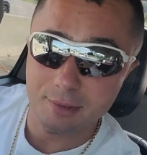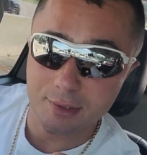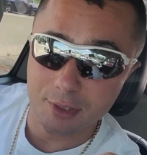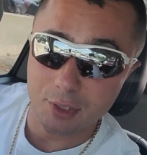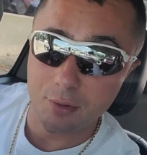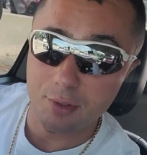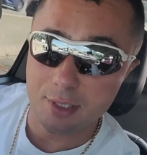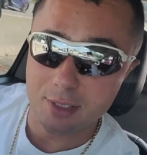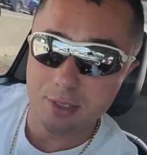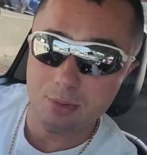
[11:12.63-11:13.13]

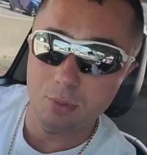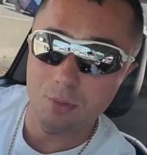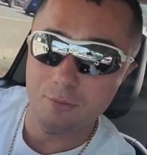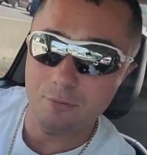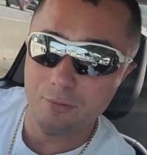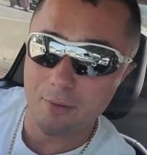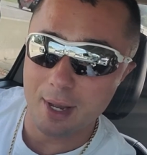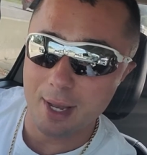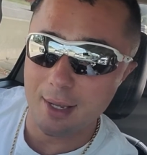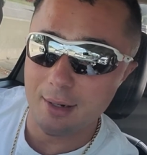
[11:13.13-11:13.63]
Show this to a
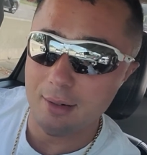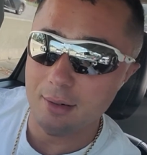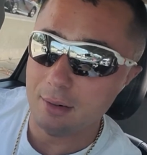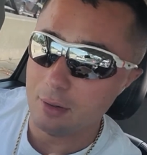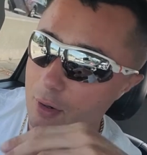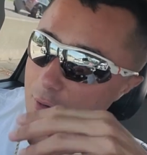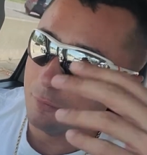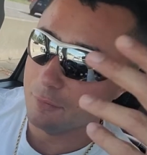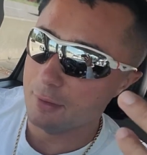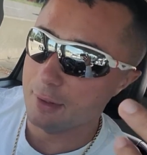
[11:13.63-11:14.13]
friend.
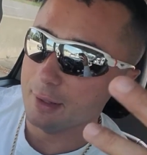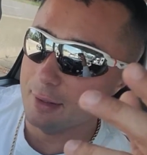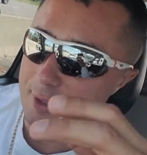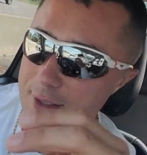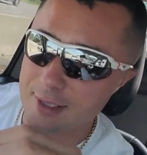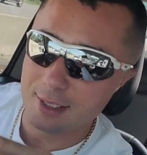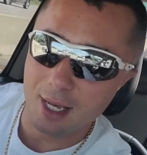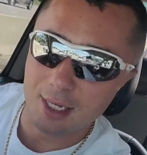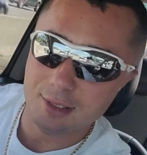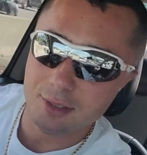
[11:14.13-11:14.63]
Hopefully
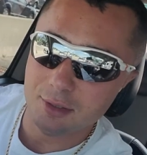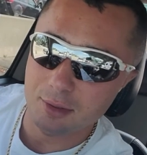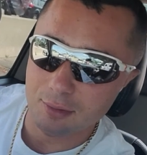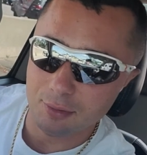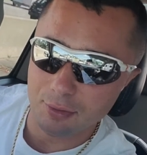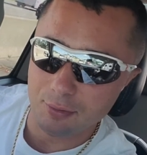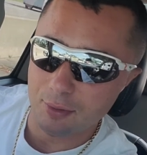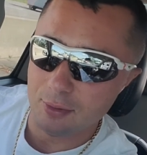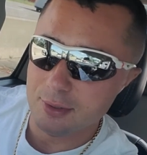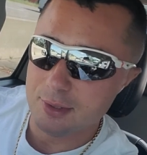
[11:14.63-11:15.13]
this gets you
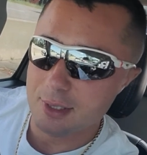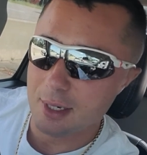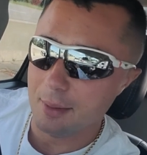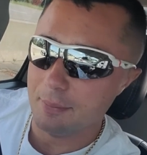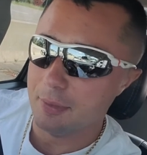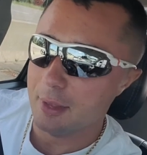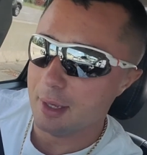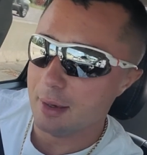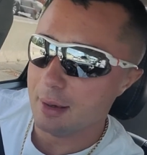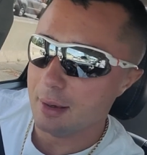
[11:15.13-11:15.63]
through
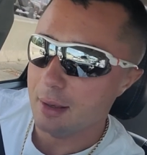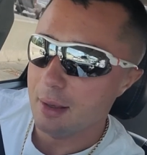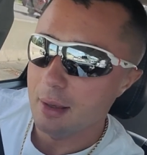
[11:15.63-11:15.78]
something.